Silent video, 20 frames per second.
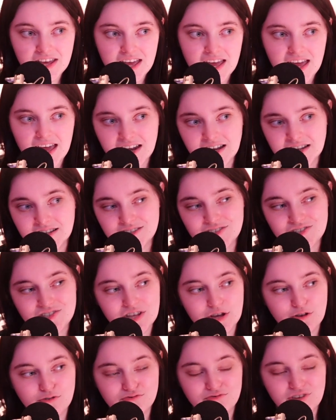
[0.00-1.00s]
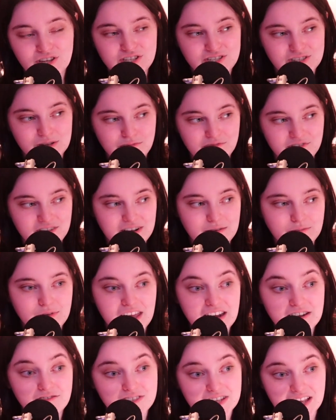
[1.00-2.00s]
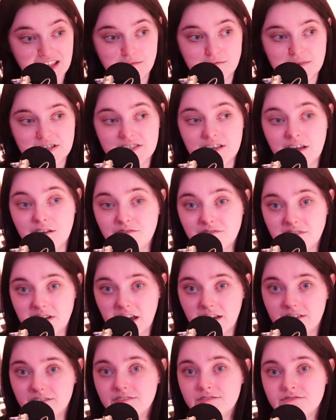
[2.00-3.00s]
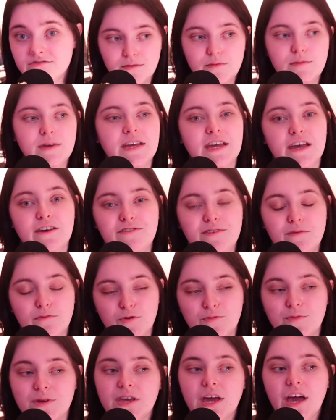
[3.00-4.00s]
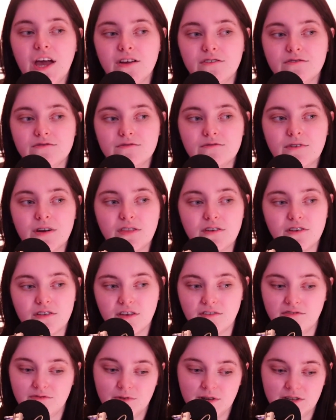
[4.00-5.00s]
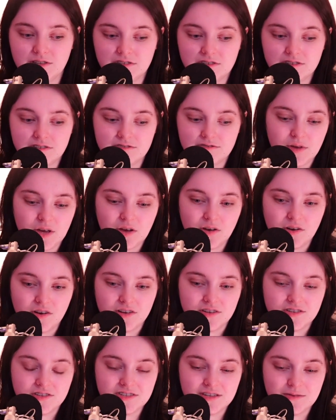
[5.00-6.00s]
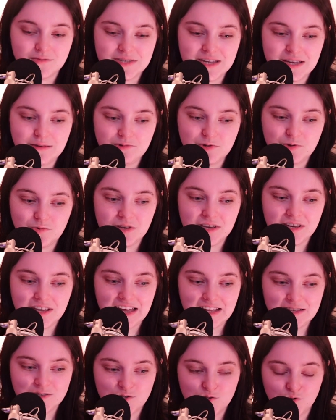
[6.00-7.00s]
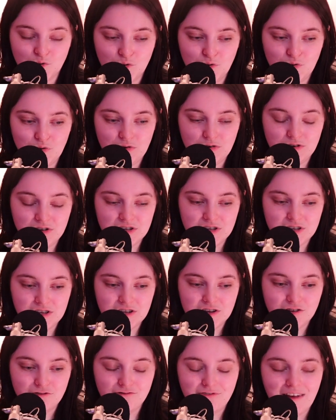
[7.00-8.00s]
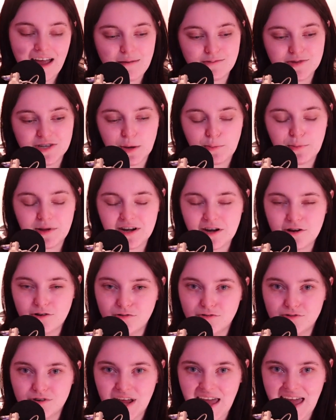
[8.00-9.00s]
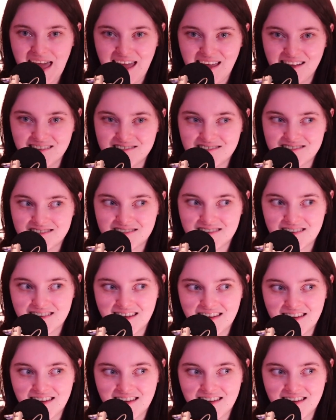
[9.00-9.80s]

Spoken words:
and it's something I'm kind of telling myself now. Make every moment count with your loved ones, because sometimes we get so wrapped up in our own heads